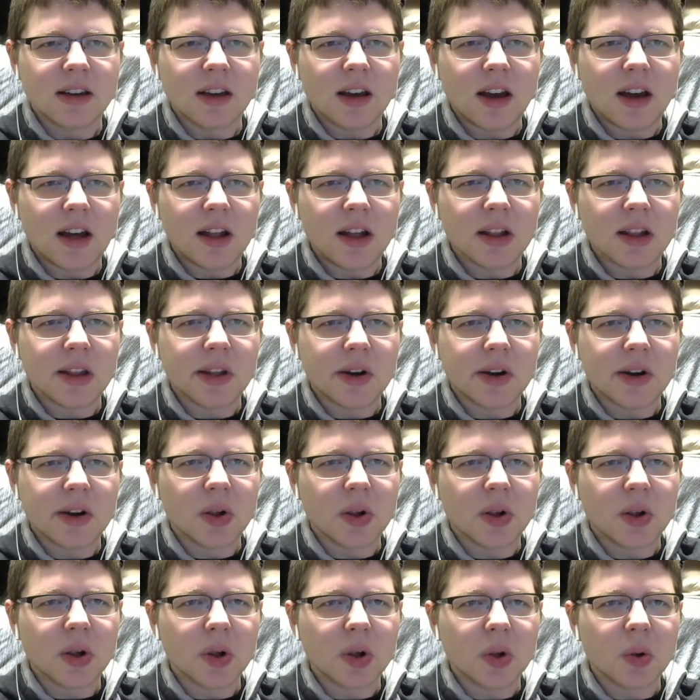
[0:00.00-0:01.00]
a
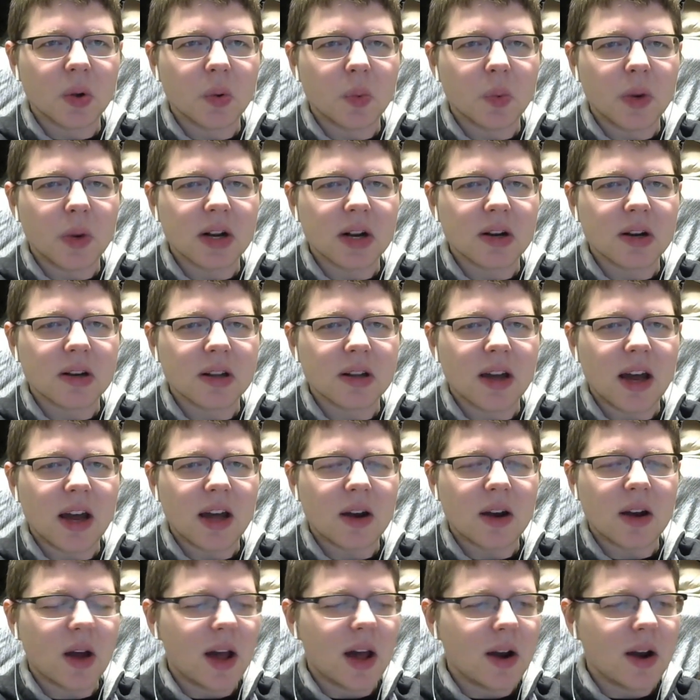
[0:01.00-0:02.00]
little weird.
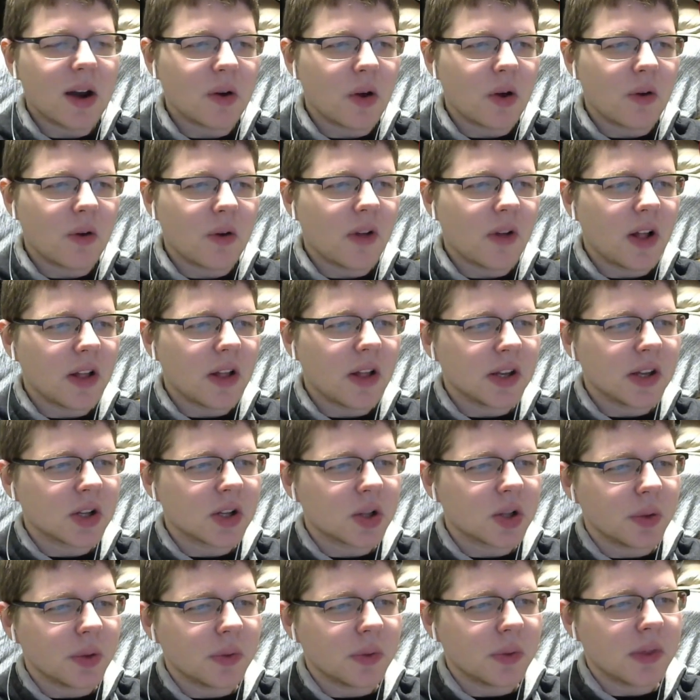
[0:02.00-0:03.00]
I don't know if I'll
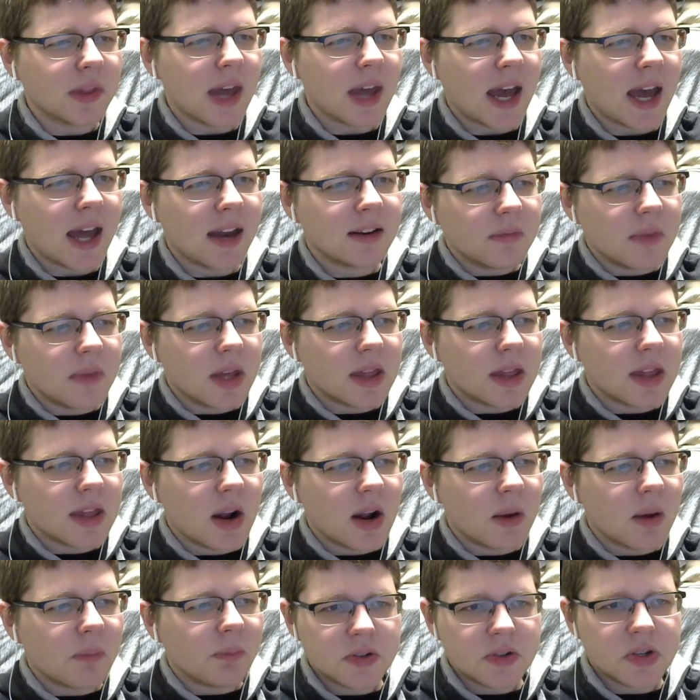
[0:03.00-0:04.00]
include that in
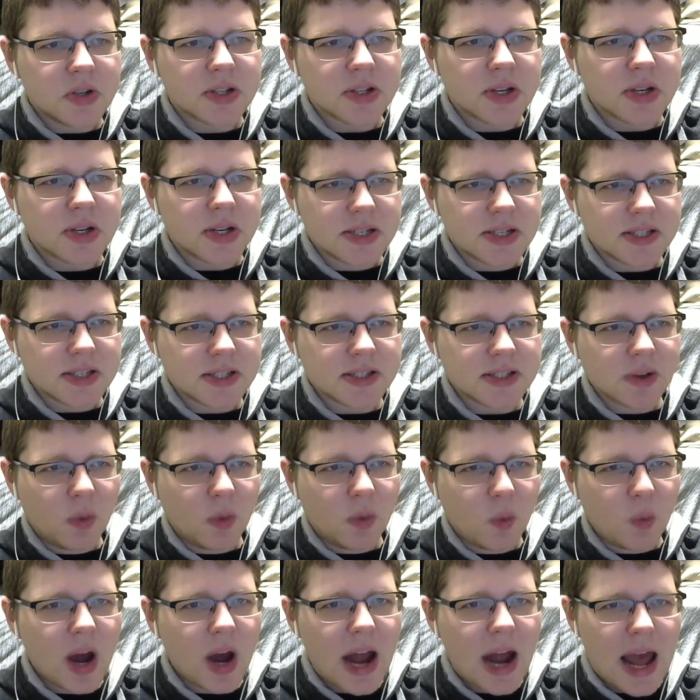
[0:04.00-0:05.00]
there, just because
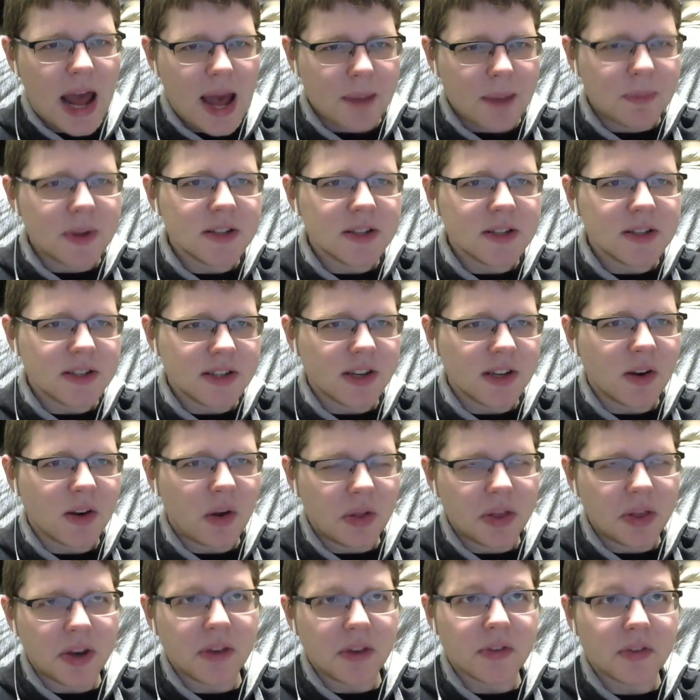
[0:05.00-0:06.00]
what happens in
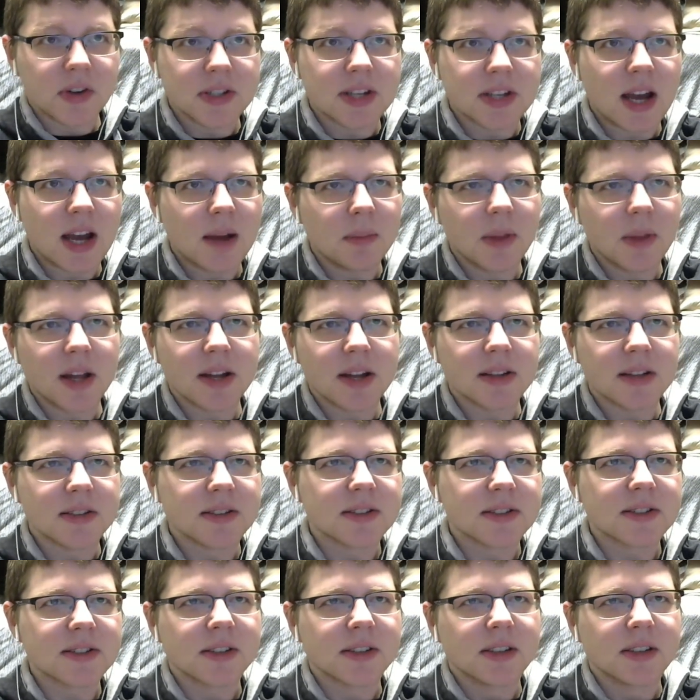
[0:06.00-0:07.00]
all the different
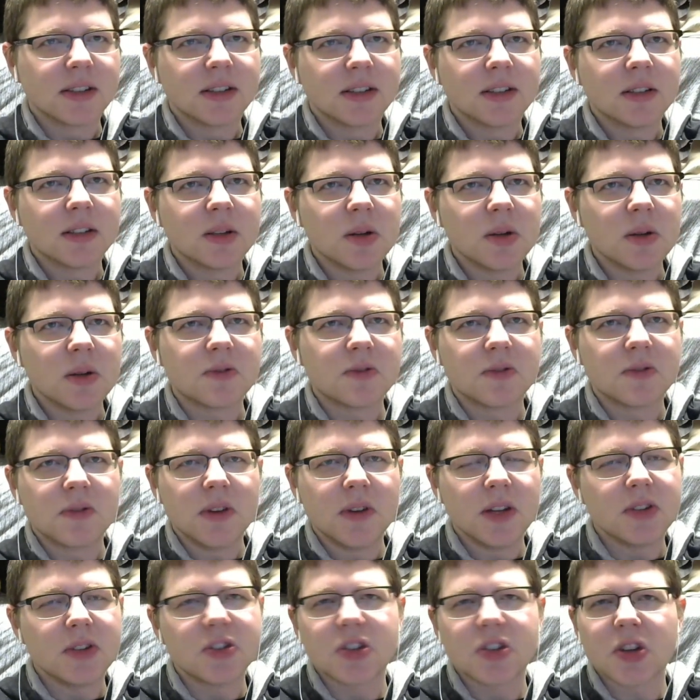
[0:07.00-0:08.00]
timelines,
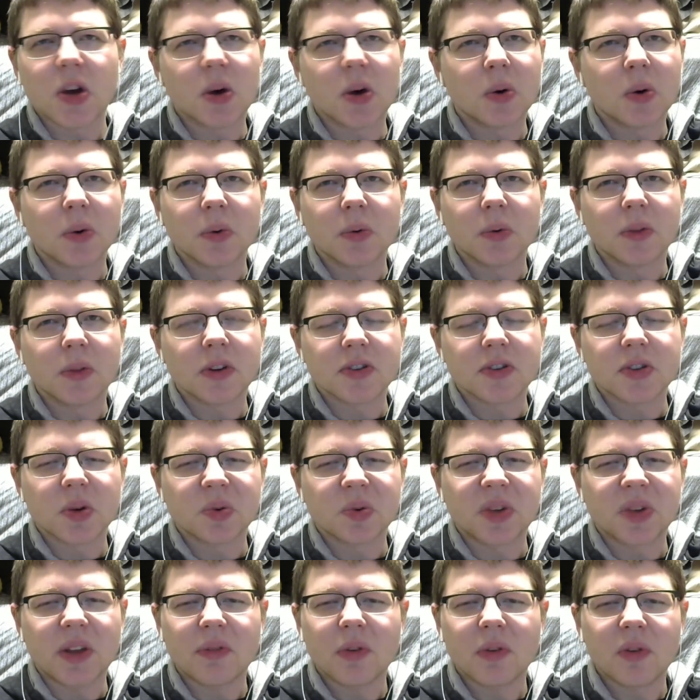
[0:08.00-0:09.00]
they're so
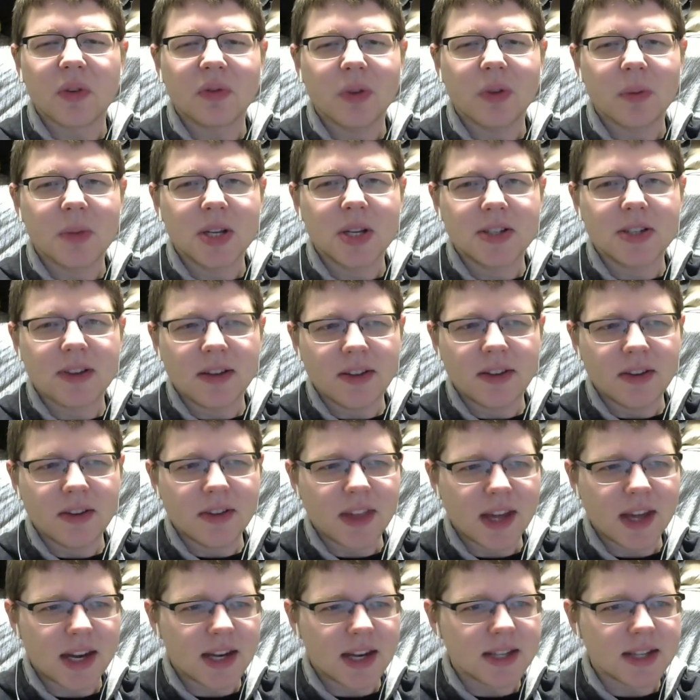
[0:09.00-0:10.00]
different from each other
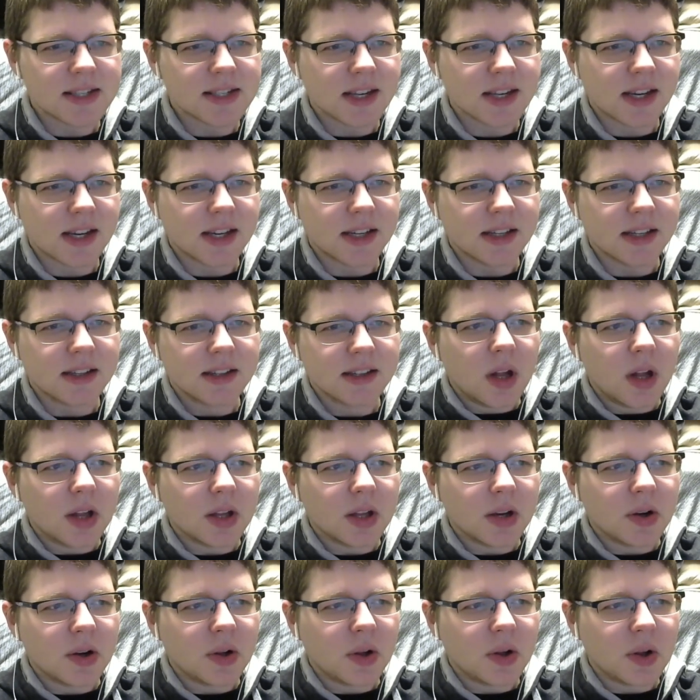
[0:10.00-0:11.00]
that it's a
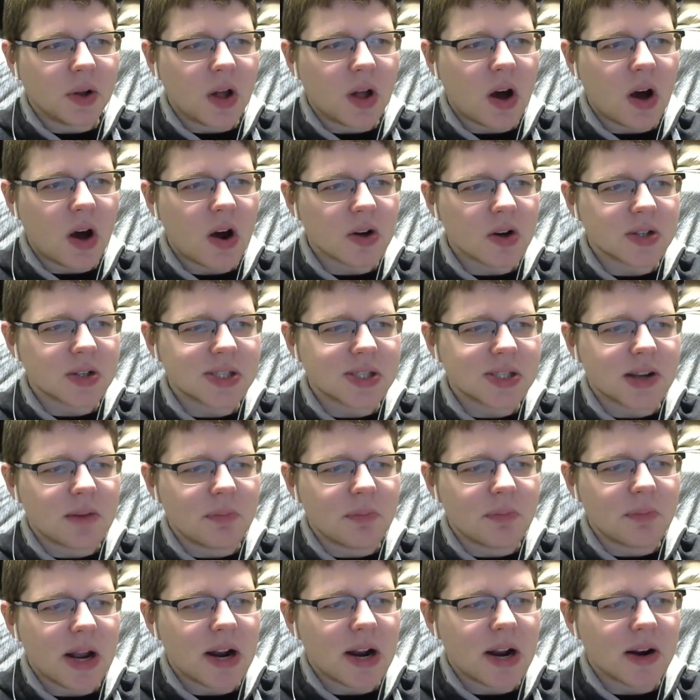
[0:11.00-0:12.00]
little hard to
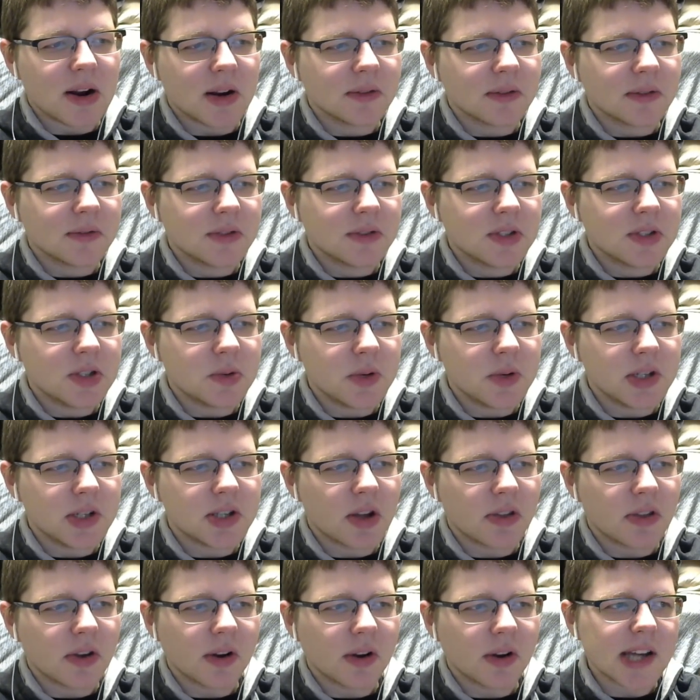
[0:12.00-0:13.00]
compare to each
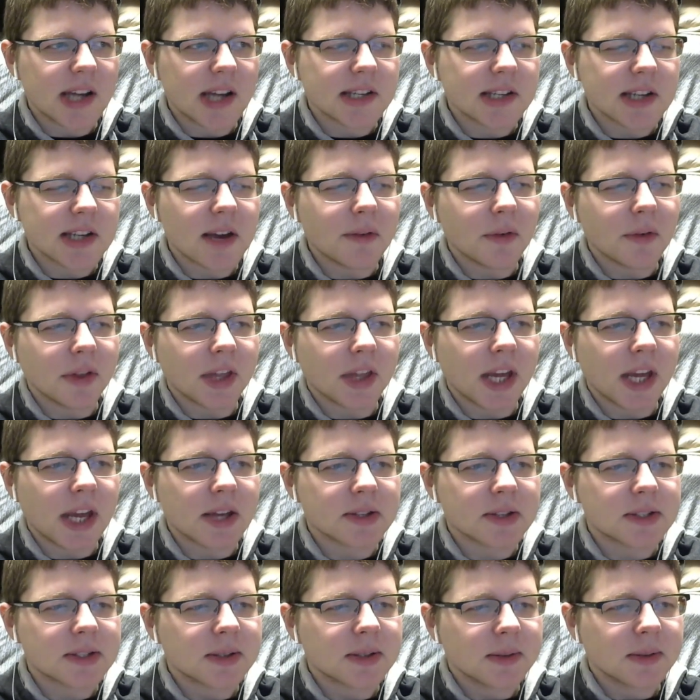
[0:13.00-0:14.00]
other to everything
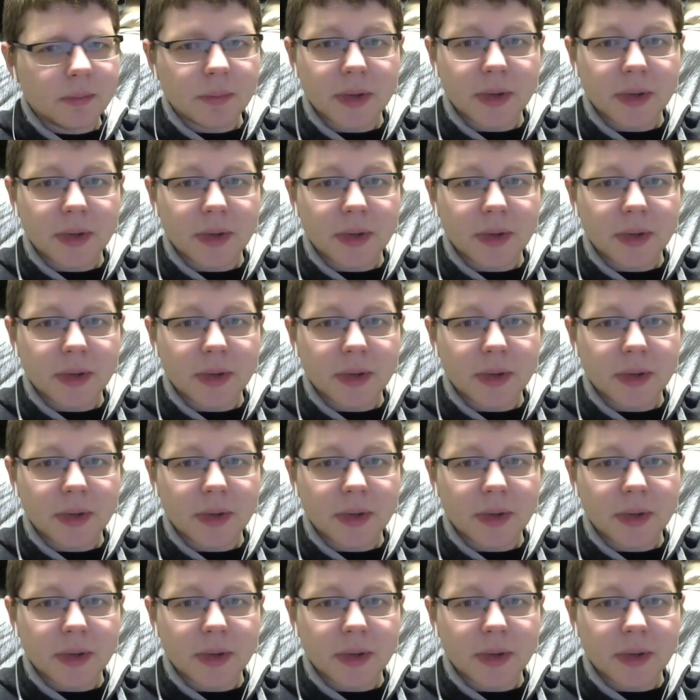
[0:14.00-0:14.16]
else.